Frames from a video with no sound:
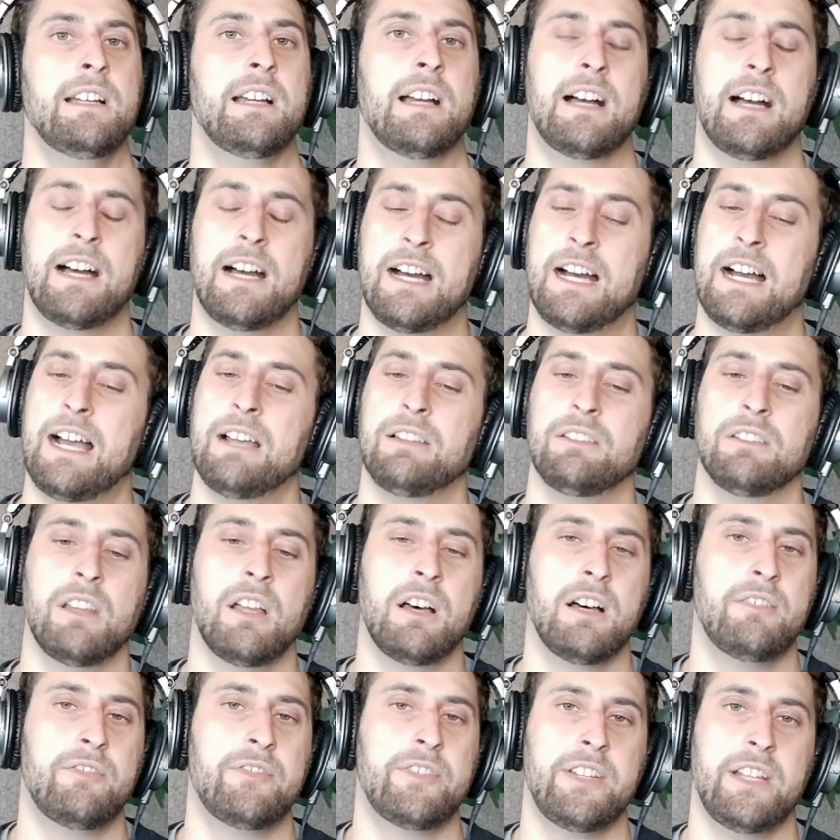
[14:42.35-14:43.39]
I
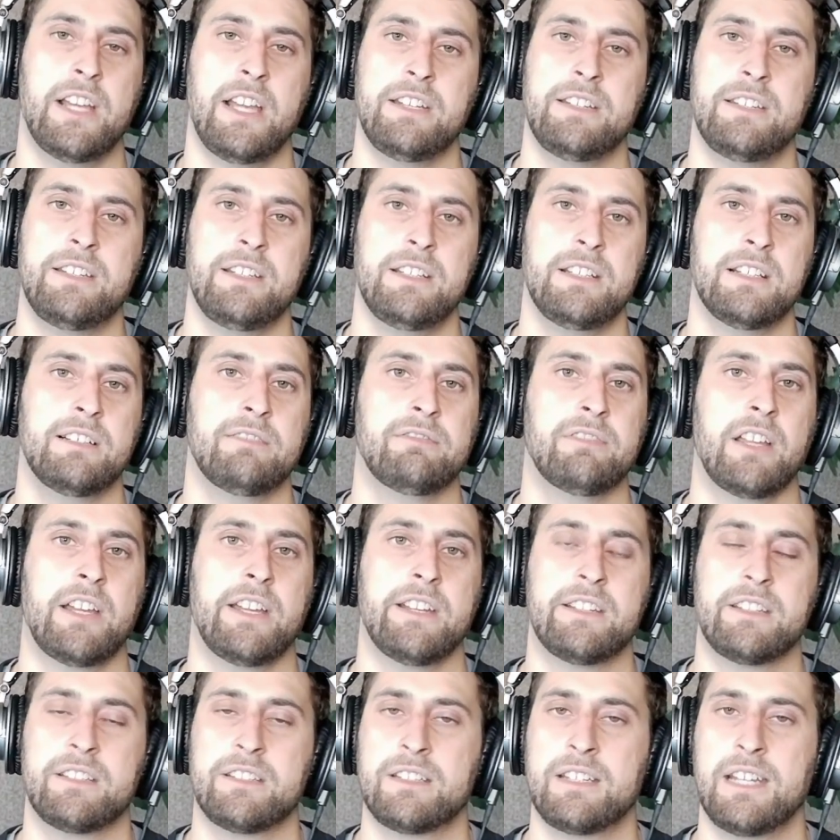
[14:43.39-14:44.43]
loved the idea of
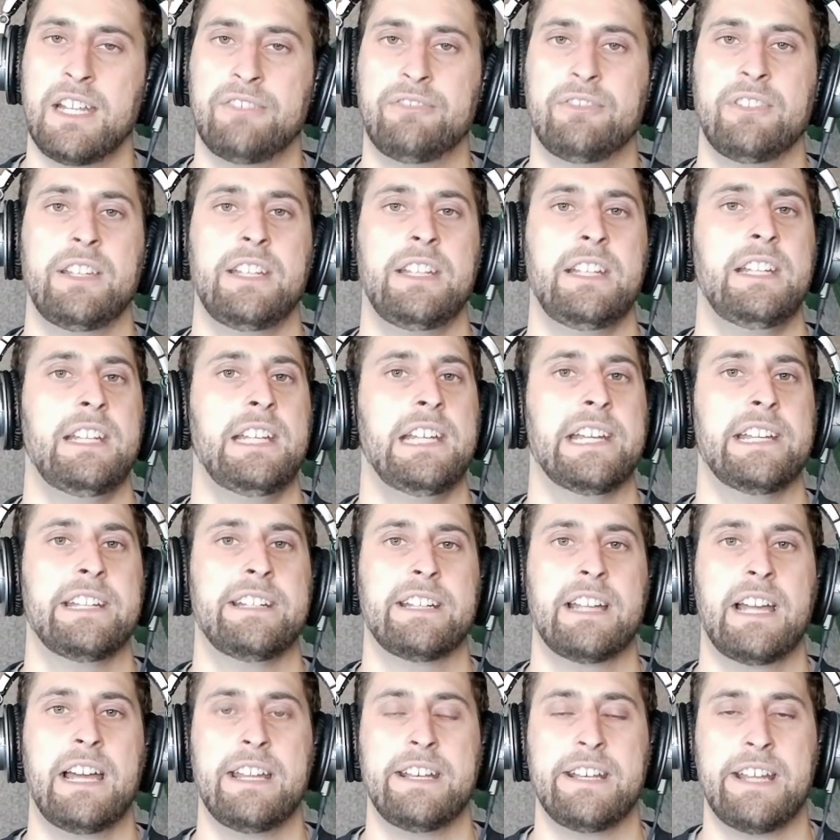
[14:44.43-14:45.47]
Tiffany
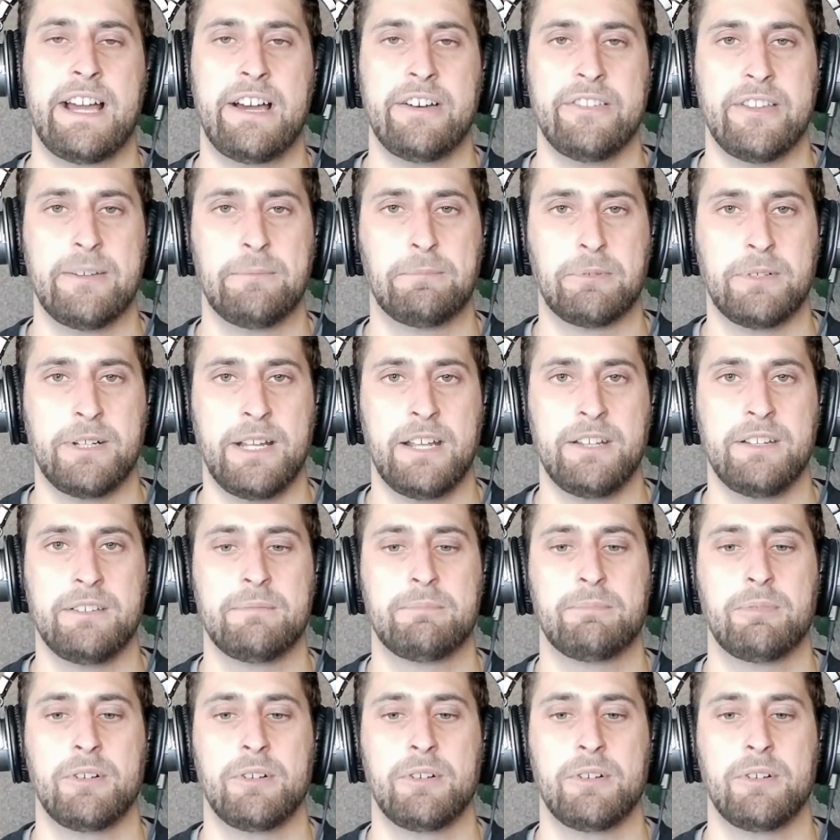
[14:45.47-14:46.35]
and how they present